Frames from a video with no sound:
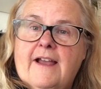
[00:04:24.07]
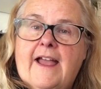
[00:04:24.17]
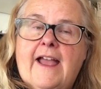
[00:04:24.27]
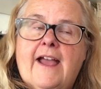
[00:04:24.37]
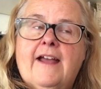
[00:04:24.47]

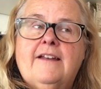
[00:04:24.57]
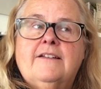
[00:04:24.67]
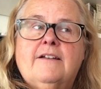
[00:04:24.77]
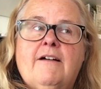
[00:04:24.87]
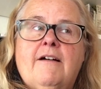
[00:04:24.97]

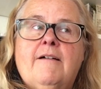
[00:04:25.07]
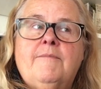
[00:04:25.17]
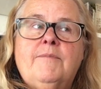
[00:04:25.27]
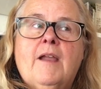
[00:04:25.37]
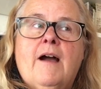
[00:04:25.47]
And
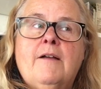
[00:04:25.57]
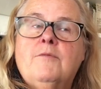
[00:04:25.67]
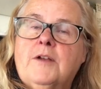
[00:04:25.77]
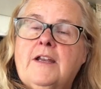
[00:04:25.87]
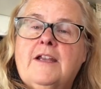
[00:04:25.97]
um, I
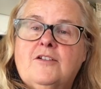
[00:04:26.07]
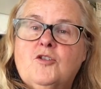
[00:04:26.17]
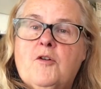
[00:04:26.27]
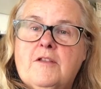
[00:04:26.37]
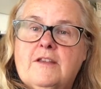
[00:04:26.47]
really
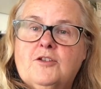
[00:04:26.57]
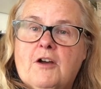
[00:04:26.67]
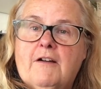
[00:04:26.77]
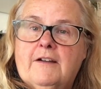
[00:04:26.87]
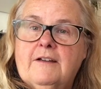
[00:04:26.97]
enjoyed the
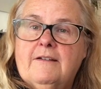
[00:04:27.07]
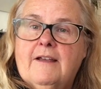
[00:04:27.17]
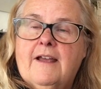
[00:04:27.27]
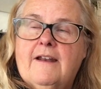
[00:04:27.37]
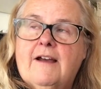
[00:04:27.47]
chocolate,
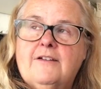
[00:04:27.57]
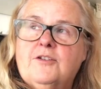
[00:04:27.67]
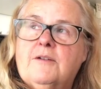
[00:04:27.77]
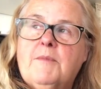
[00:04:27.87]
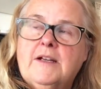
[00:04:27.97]
and I
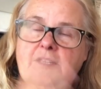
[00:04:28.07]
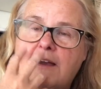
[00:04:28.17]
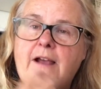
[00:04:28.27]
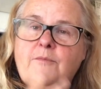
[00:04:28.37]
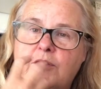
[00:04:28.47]
took my
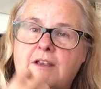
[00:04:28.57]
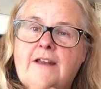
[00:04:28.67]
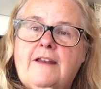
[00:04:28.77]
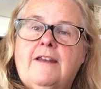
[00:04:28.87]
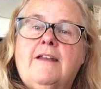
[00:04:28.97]
time with
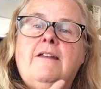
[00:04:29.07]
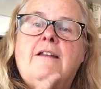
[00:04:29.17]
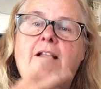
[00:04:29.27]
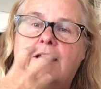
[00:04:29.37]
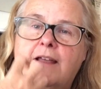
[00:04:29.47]
eating it,
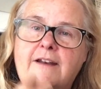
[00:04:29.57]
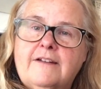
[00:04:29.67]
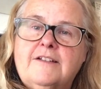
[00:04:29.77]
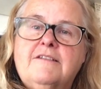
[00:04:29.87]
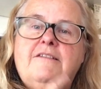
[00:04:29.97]
and I let
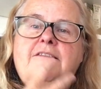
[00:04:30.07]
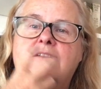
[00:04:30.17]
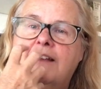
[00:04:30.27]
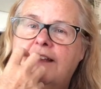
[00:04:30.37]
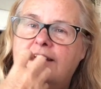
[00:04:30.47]
it
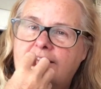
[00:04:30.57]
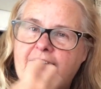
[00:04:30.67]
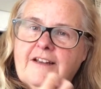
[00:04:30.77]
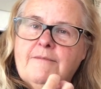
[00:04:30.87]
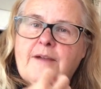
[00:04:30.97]
just
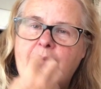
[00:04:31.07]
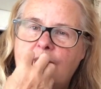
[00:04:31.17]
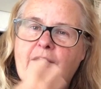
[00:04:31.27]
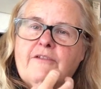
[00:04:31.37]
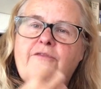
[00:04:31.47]
sit in my
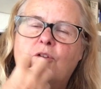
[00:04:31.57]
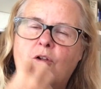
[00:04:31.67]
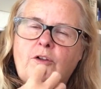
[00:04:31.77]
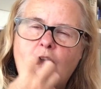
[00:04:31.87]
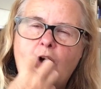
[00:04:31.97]
mouth for
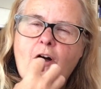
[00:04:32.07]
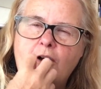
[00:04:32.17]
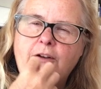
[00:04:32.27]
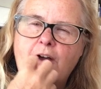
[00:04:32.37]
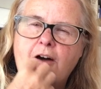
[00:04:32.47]
a
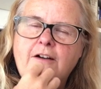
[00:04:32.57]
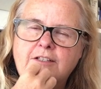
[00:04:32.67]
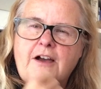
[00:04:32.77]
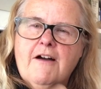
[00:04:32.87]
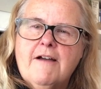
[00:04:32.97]
long, long
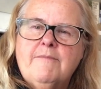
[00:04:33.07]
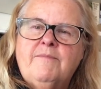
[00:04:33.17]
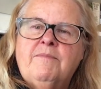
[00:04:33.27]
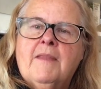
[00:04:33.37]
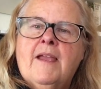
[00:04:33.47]
time.
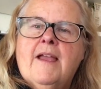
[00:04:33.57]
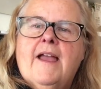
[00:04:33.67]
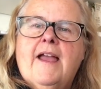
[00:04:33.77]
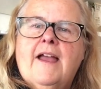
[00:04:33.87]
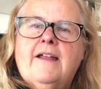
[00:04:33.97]

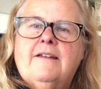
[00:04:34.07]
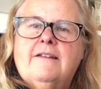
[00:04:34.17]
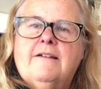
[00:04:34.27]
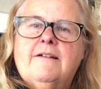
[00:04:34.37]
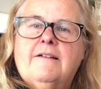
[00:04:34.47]

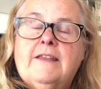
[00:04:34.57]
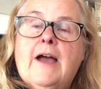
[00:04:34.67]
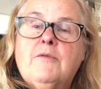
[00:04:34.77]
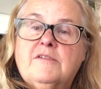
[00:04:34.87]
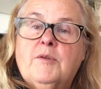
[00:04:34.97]
And uh,
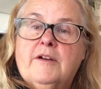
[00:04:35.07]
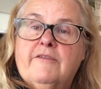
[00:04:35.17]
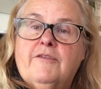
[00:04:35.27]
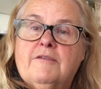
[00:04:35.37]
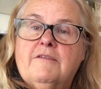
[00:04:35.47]
that was
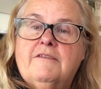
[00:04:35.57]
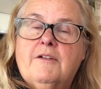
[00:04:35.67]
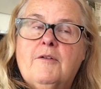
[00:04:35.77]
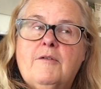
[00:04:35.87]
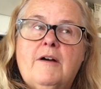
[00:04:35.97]
wonderful.
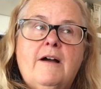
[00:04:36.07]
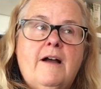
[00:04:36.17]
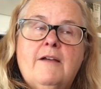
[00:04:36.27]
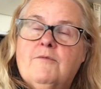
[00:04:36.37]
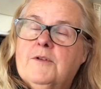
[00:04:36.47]
So uh,
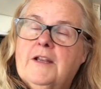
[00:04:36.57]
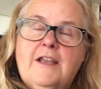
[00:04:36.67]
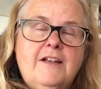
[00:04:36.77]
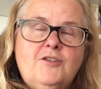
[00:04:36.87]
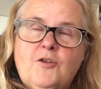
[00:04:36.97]
I really
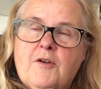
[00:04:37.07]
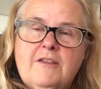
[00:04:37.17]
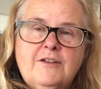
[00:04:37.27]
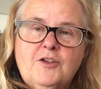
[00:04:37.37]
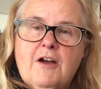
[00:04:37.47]

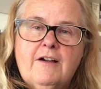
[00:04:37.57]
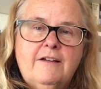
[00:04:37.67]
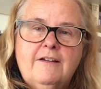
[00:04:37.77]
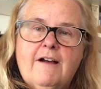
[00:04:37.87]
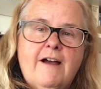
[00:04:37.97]
enjoyed the
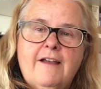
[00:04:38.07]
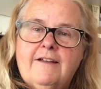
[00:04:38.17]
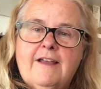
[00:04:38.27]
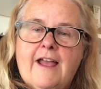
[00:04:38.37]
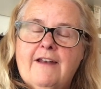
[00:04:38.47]
chocolate. I
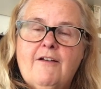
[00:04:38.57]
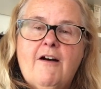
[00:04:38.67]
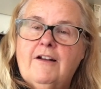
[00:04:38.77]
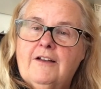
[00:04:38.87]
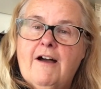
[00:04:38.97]

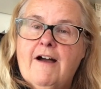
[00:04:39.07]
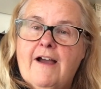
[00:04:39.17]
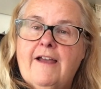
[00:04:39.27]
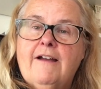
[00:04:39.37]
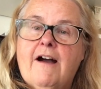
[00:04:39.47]
cannot
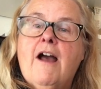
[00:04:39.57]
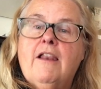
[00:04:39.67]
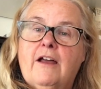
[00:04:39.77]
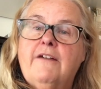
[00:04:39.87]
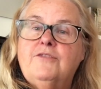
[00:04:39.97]
lie, I
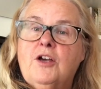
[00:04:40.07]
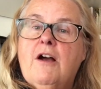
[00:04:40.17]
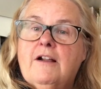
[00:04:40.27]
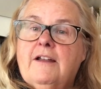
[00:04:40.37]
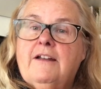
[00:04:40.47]
love
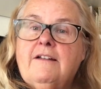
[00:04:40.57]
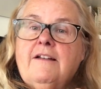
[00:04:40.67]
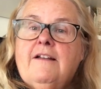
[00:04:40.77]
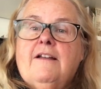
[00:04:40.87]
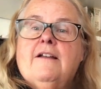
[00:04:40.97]
chocolate,
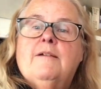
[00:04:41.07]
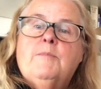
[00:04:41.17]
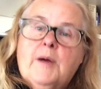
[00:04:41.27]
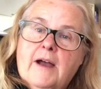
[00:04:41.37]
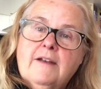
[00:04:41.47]

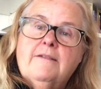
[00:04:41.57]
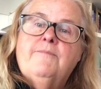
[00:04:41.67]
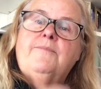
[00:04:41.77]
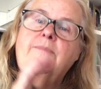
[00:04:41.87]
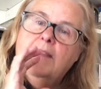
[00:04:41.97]
but
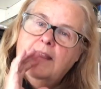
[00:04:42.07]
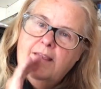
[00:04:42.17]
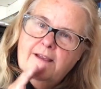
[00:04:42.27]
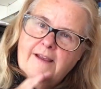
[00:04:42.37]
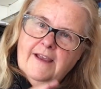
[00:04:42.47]

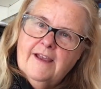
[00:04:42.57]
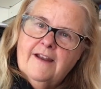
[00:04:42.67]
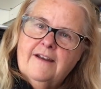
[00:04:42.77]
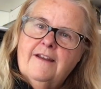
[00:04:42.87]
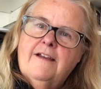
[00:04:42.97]

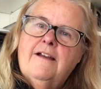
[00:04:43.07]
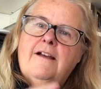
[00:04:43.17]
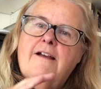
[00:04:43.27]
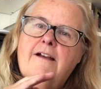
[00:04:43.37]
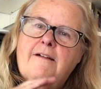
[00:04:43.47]
in
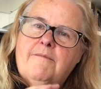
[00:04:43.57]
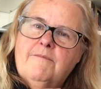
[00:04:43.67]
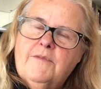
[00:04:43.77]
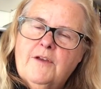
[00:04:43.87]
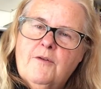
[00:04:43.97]

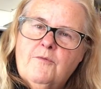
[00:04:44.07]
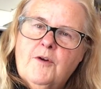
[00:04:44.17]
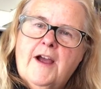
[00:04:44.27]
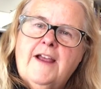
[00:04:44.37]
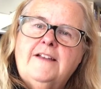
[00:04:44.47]
the
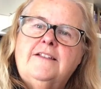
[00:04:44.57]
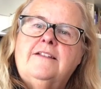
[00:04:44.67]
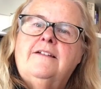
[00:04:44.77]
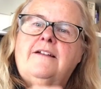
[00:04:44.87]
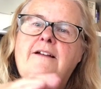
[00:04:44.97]
right
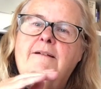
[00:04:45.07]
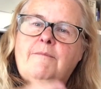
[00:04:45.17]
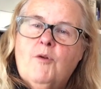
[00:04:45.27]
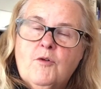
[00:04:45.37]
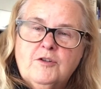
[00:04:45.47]

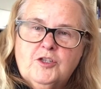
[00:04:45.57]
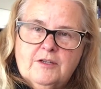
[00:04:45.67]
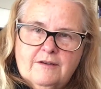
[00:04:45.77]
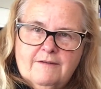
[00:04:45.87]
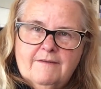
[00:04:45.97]
portion.
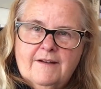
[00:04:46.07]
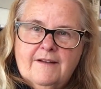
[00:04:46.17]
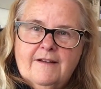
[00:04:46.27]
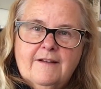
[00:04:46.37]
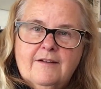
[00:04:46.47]

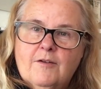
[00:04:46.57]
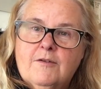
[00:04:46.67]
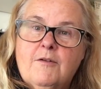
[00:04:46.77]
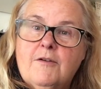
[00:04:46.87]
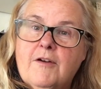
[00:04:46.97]
Don't
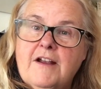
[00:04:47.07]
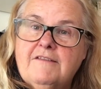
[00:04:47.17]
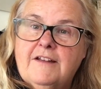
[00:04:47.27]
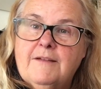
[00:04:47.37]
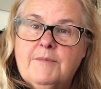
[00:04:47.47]
go
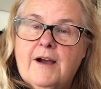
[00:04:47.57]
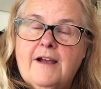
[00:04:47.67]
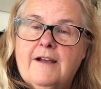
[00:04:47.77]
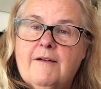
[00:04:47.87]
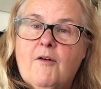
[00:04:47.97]
crazy and buy
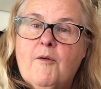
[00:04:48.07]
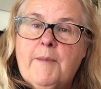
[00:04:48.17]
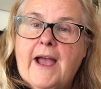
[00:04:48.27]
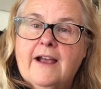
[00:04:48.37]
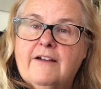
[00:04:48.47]
a whole
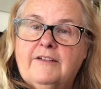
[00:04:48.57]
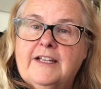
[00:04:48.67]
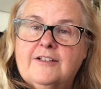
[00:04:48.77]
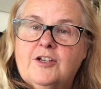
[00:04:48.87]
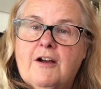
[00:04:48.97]
bag of
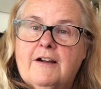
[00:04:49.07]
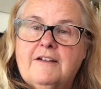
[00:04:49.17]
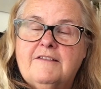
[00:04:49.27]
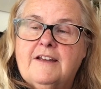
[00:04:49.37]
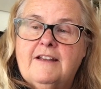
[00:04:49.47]
Lindt
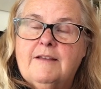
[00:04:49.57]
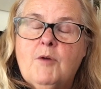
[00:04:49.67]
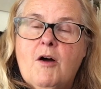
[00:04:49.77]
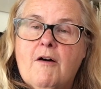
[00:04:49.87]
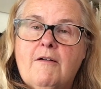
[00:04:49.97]
chocolates and eat
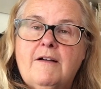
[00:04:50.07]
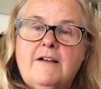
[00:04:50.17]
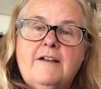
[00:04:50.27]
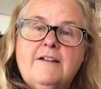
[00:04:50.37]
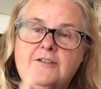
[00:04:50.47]
them all,
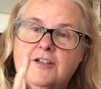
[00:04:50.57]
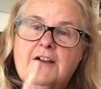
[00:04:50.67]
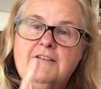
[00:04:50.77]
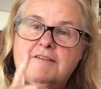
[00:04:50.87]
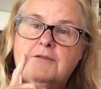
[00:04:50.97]

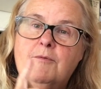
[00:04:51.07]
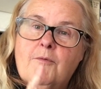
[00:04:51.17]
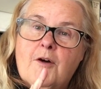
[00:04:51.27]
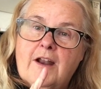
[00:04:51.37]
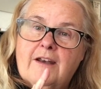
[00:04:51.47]
just
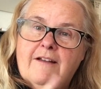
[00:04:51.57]
one.